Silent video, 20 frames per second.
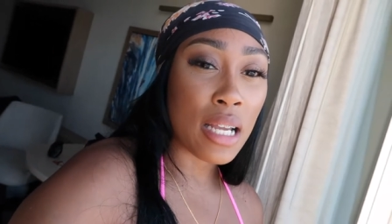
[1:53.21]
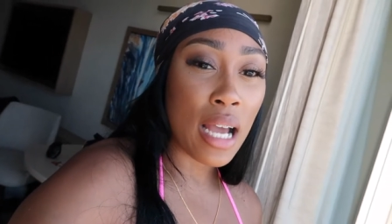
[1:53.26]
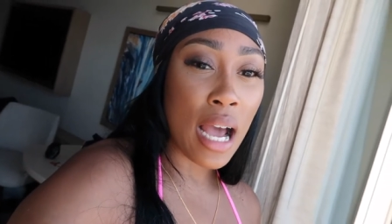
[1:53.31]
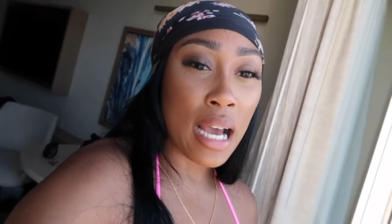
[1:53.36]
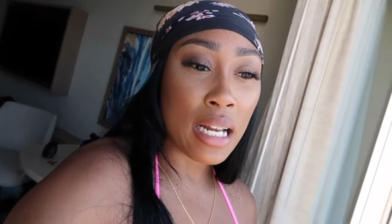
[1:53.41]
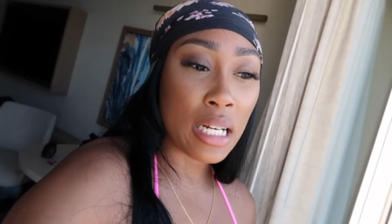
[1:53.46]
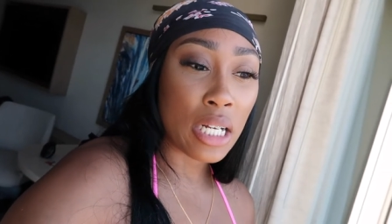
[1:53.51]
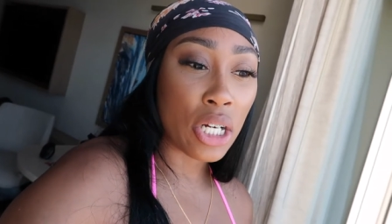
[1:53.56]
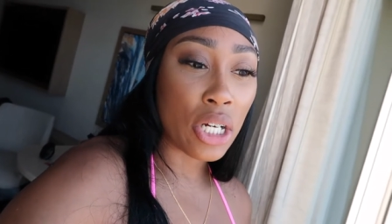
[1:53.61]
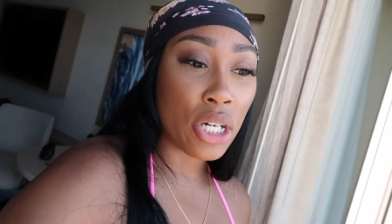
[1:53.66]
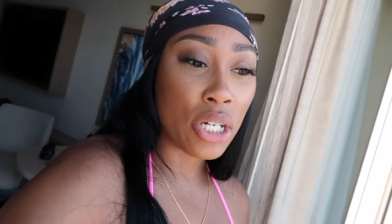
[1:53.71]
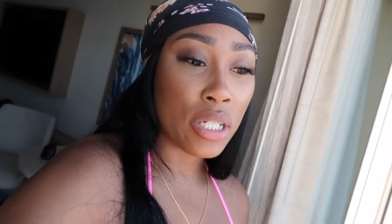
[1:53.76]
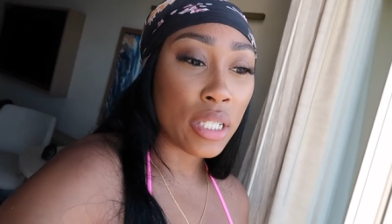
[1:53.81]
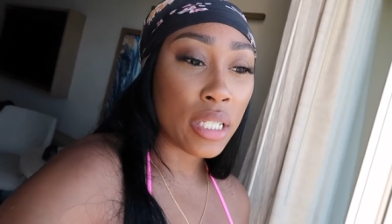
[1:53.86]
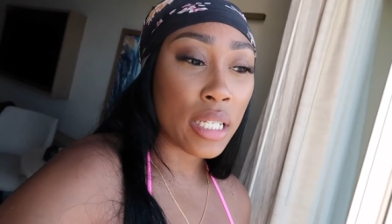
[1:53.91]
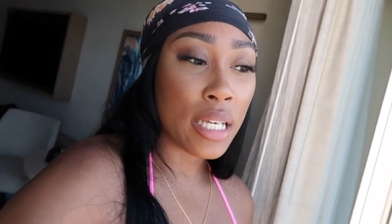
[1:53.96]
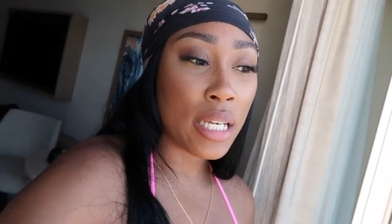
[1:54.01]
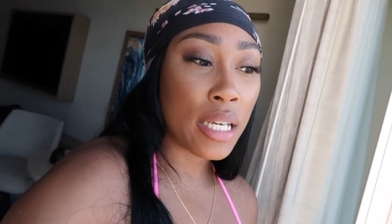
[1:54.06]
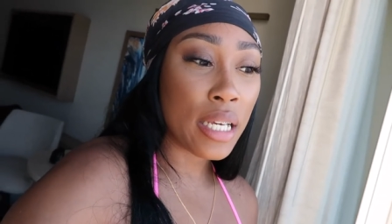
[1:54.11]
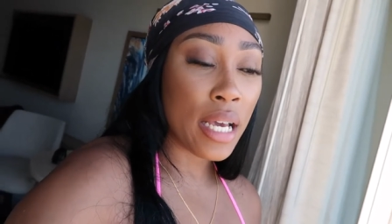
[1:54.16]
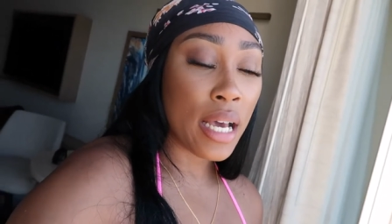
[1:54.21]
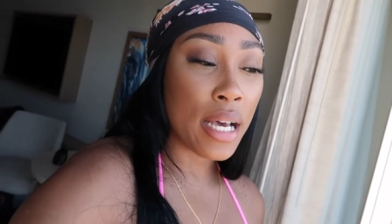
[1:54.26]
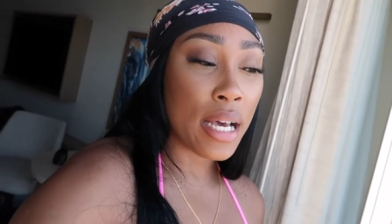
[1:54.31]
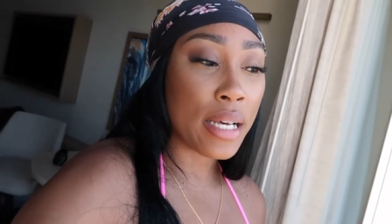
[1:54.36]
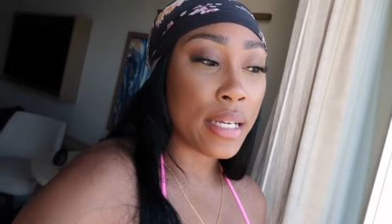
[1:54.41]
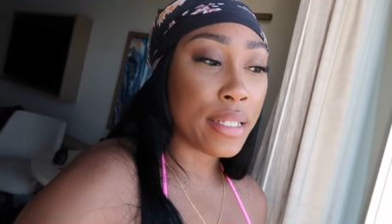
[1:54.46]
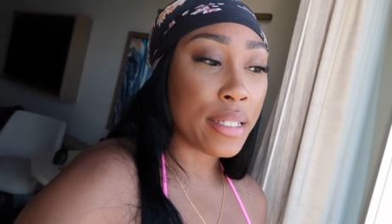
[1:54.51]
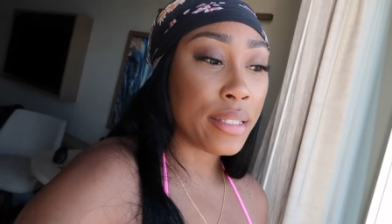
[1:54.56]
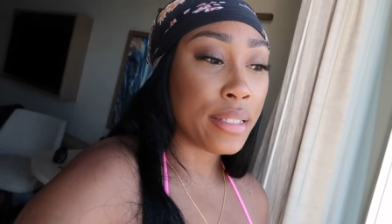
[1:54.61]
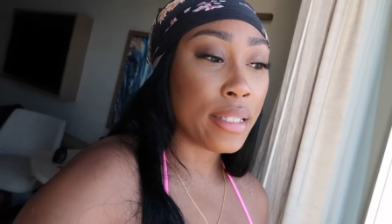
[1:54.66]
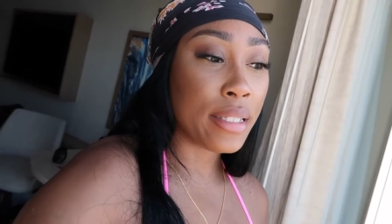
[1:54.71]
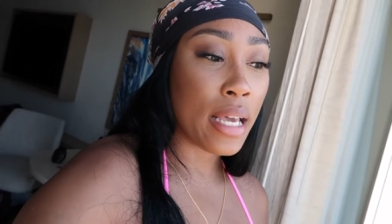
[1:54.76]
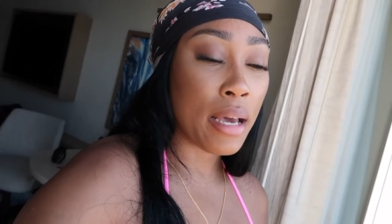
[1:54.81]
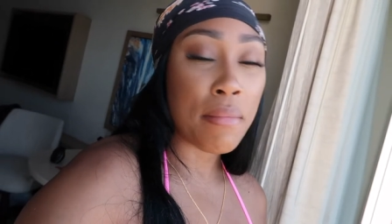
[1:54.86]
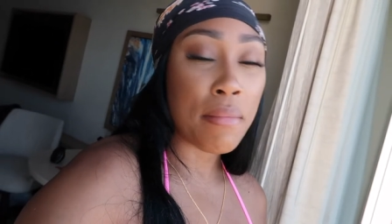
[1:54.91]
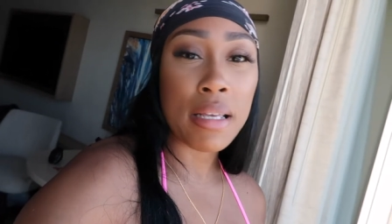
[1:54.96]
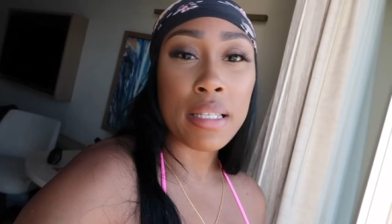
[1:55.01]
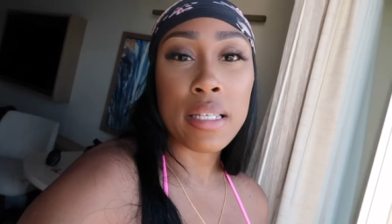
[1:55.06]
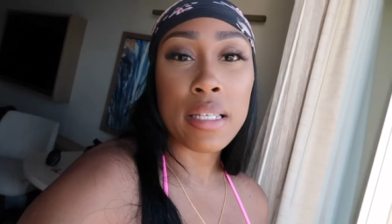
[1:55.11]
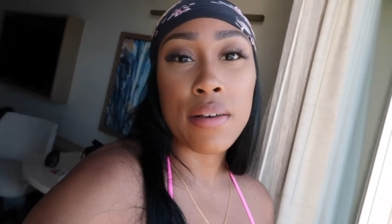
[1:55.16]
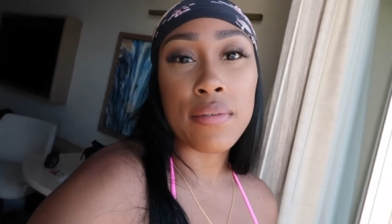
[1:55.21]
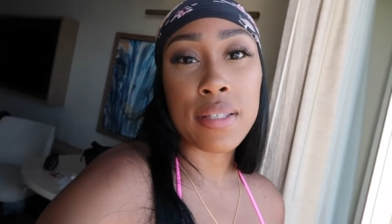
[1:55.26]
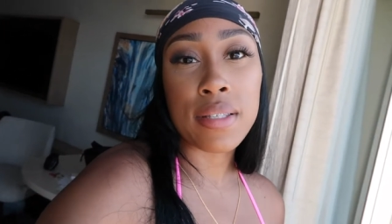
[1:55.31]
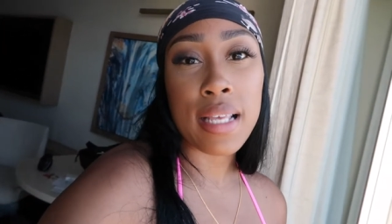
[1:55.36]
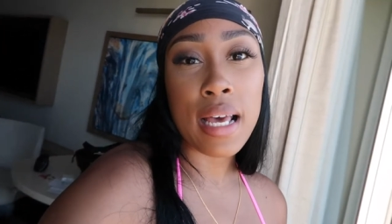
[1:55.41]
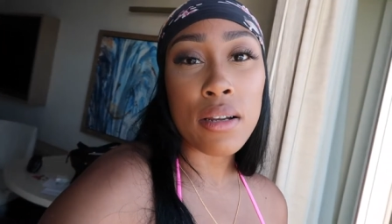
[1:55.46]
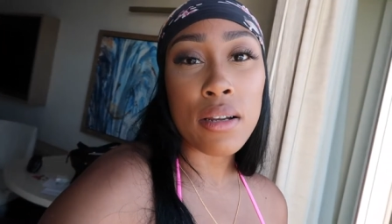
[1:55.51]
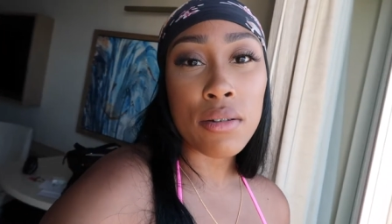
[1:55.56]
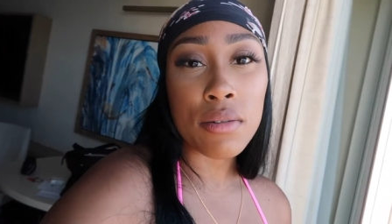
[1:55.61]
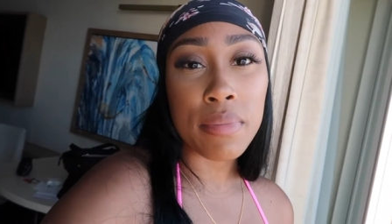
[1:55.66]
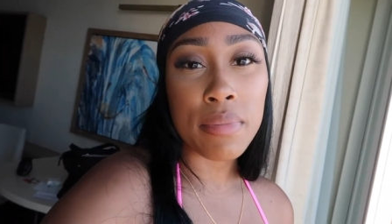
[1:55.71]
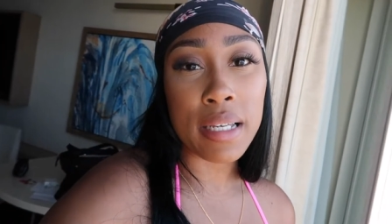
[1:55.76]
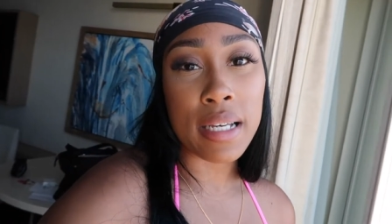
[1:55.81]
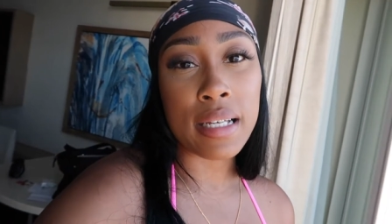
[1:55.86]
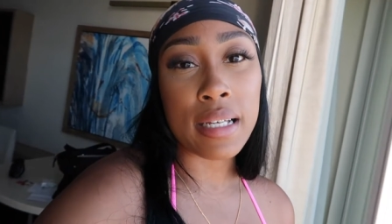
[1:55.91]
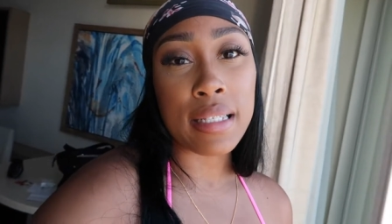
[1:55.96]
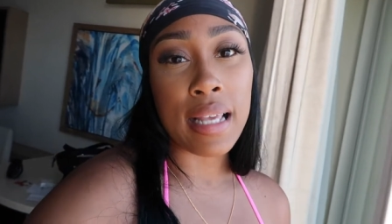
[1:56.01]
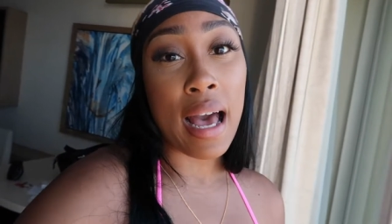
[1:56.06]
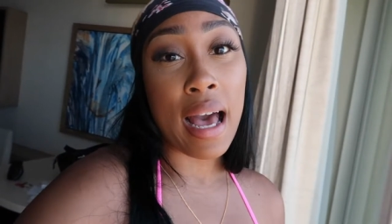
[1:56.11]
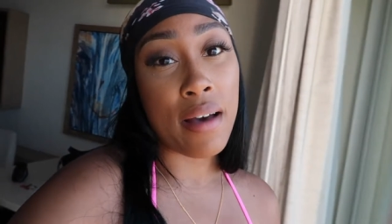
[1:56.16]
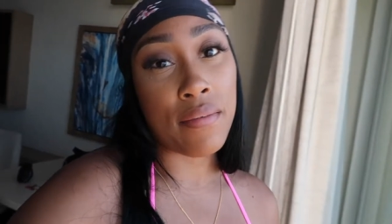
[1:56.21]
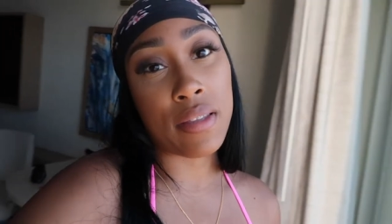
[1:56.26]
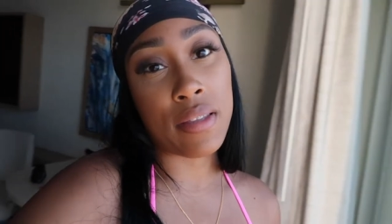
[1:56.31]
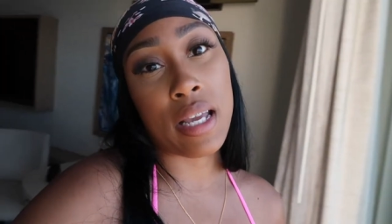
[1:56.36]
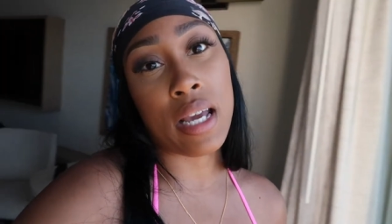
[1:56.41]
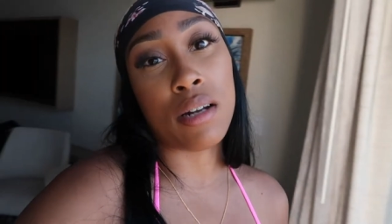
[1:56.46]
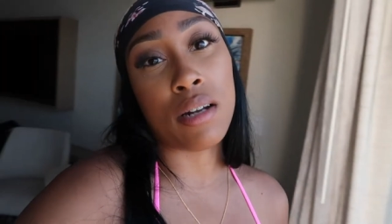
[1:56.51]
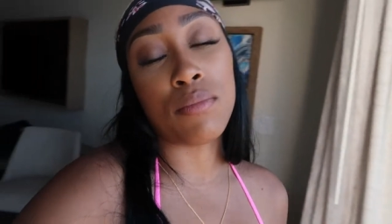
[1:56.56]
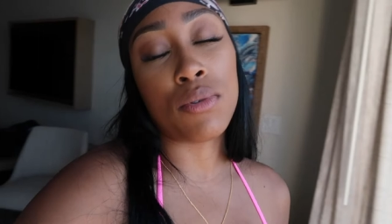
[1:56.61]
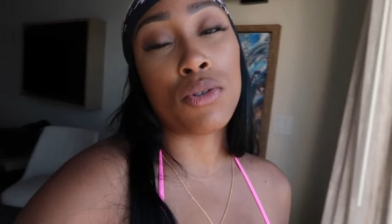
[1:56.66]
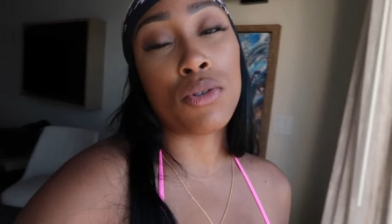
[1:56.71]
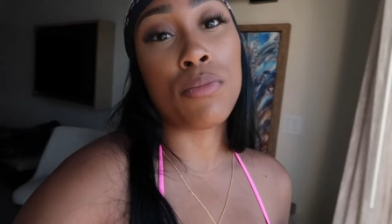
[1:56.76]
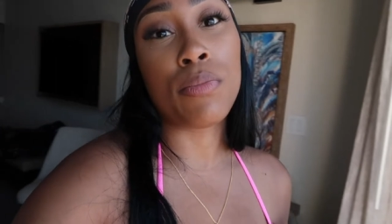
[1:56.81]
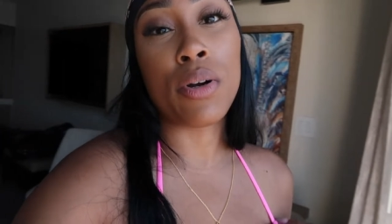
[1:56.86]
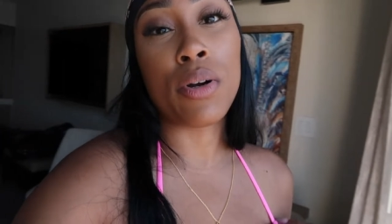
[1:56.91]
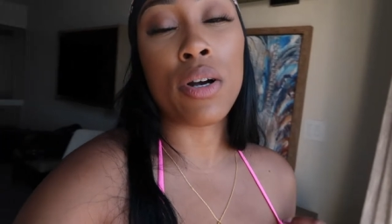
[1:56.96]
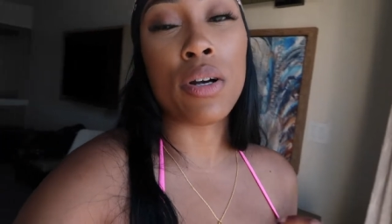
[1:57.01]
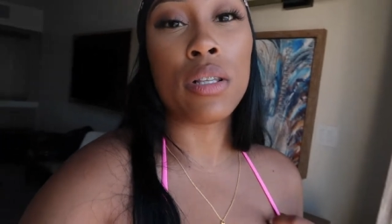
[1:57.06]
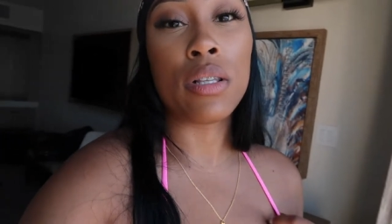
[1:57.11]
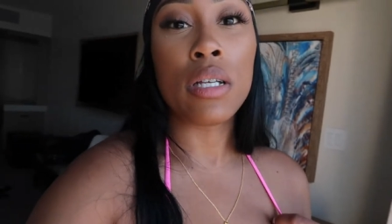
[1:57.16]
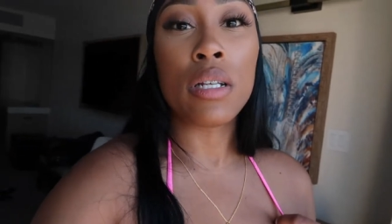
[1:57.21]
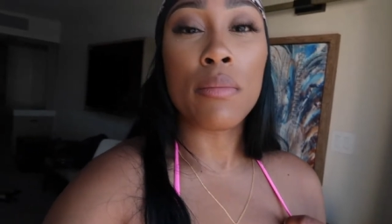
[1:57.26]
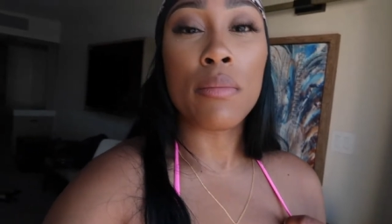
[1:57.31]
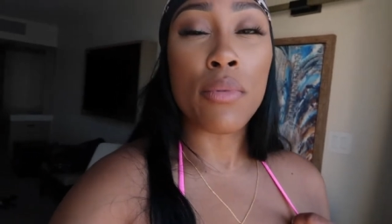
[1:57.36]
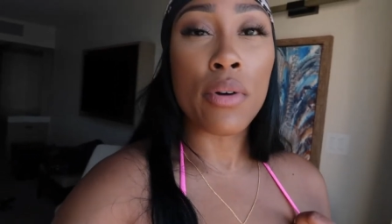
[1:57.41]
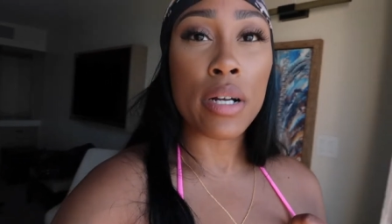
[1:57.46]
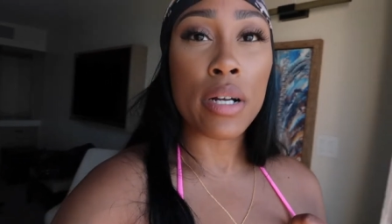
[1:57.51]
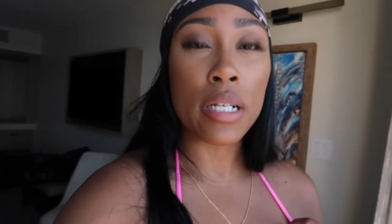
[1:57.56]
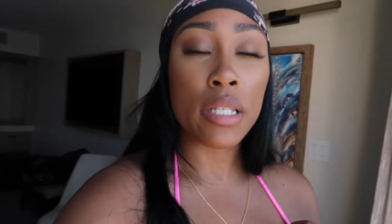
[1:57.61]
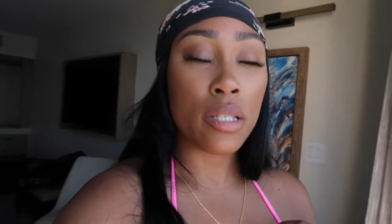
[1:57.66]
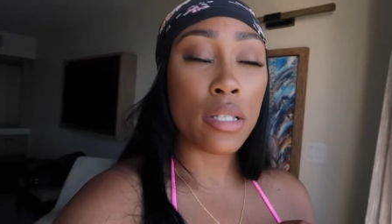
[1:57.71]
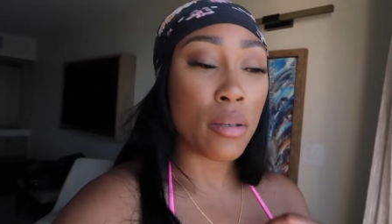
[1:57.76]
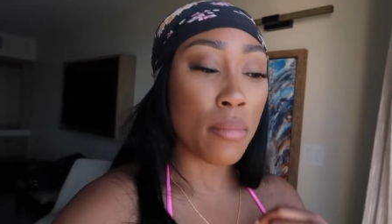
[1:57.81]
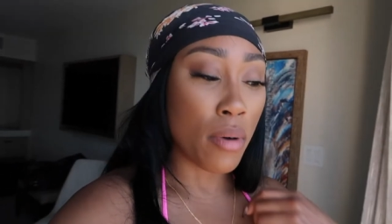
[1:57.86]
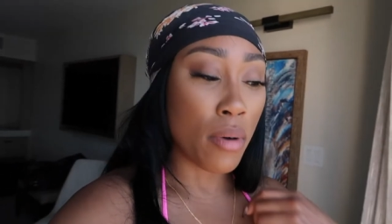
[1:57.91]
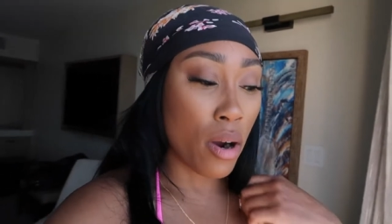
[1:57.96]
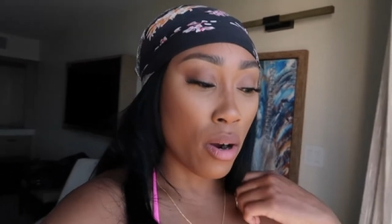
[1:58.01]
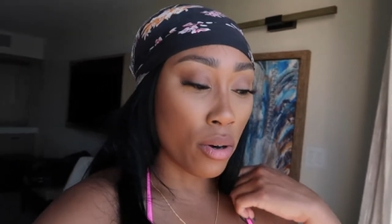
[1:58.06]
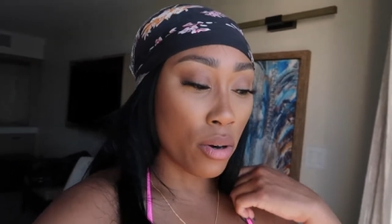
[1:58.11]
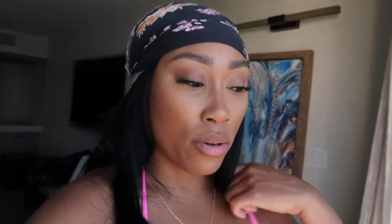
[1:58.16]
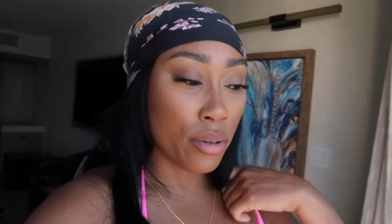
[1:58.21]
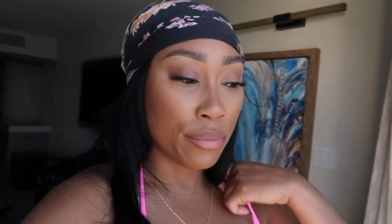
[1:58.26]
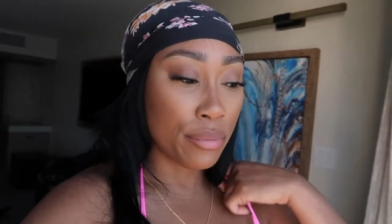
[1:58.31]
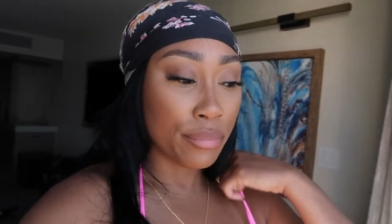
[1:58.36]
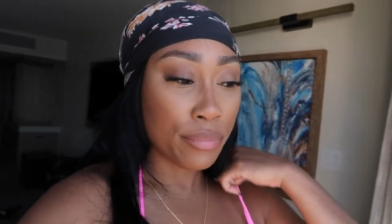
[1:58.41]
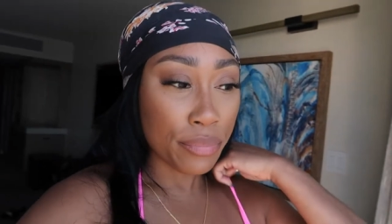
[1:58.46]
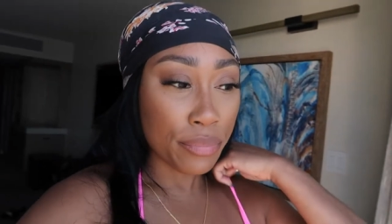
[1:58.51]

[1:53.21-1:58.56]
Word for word: kind of early and get myself settled because I have to get up super early in the morning tomorrow.